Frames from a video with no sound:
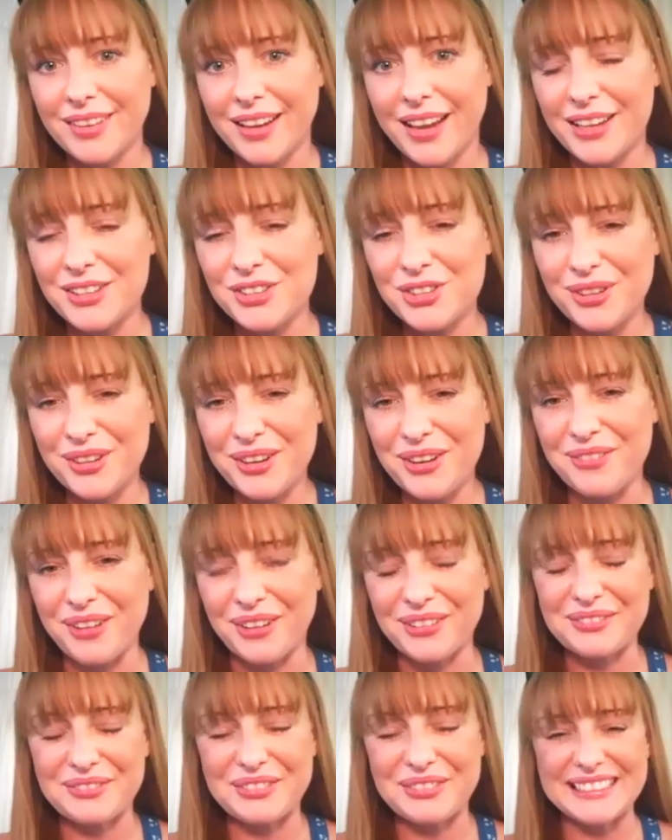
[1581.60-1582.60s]
and show your
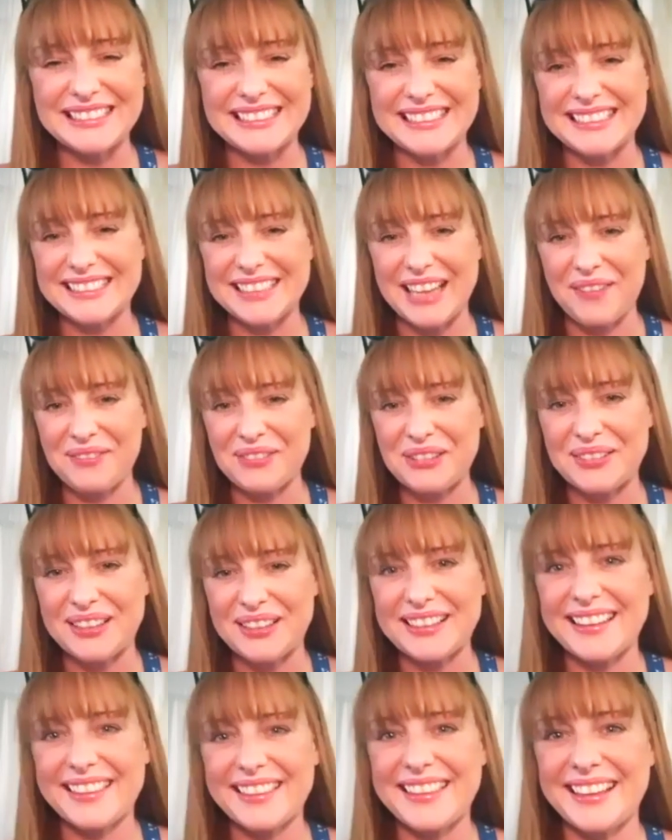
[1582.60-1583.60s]
vulnerabilities to
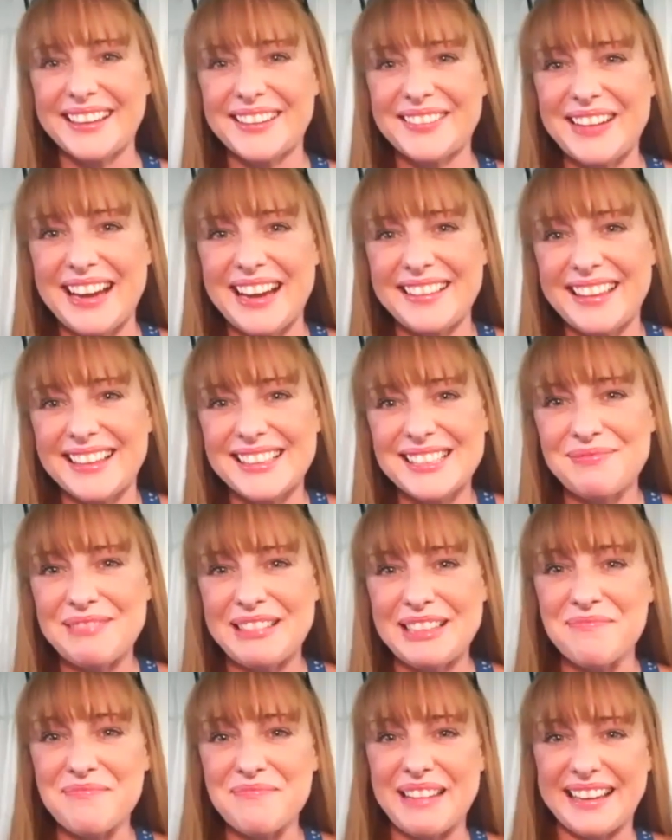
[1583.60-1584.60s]
everyone. I think right. That's
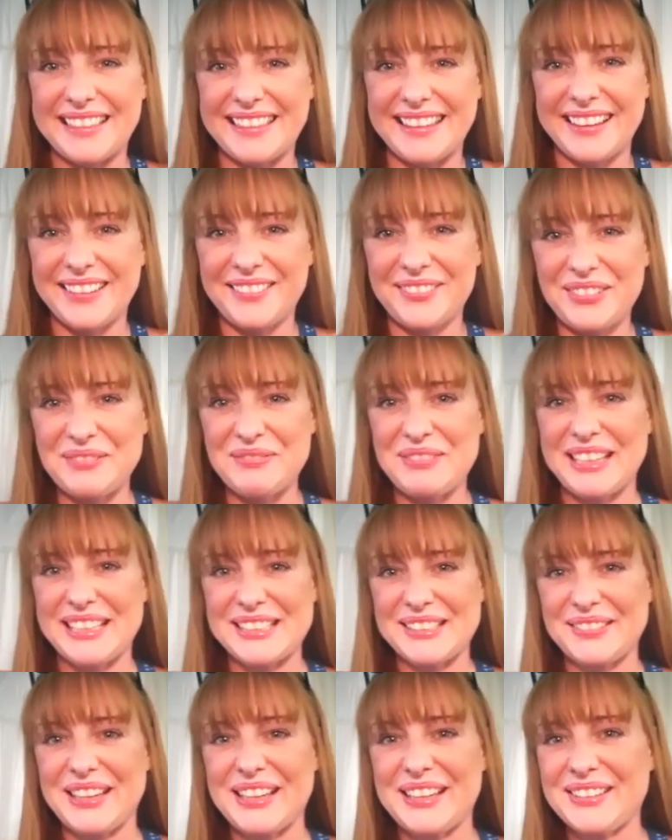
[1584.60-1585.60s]
been a big thing for me
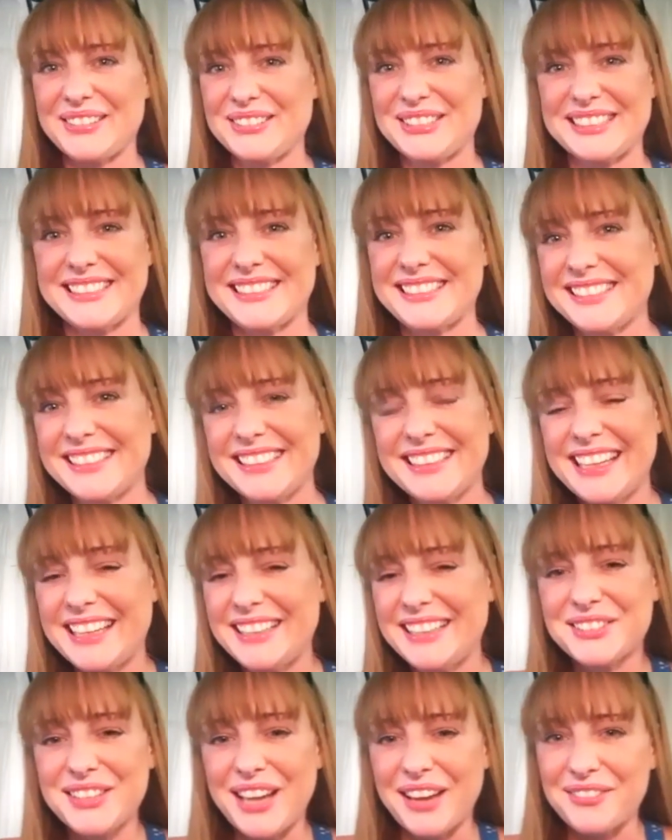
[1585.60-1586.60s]
as well, just
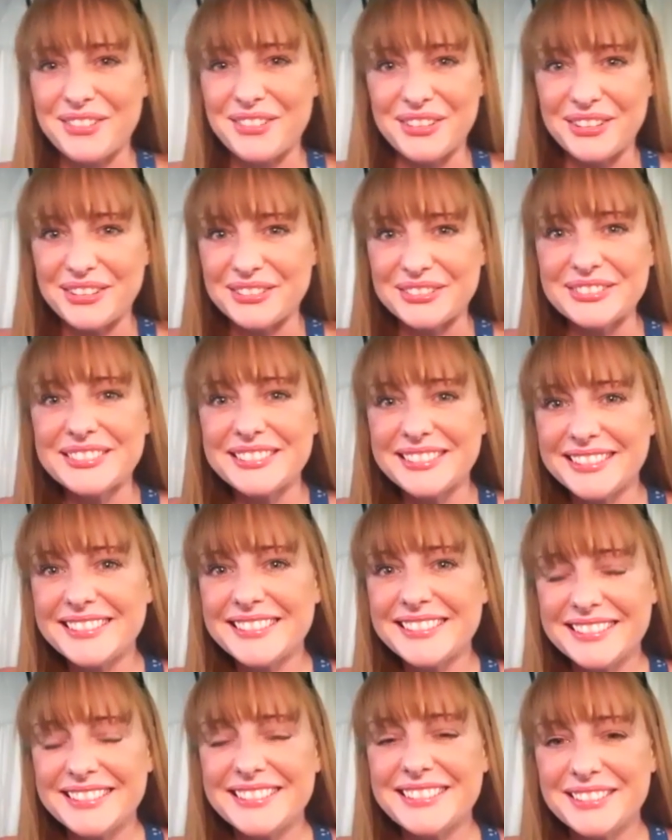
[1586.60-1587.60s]
in general.
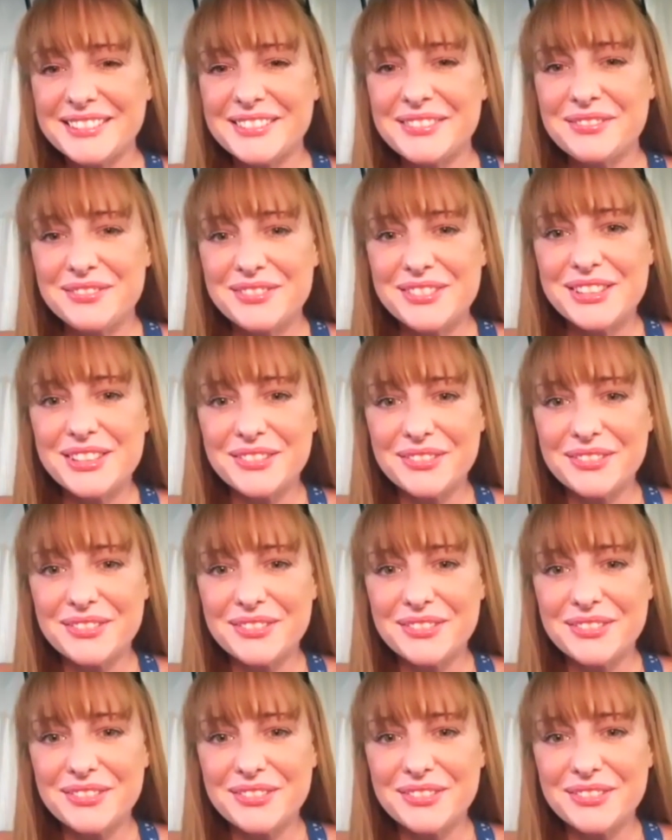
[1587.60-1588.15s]
Yes. To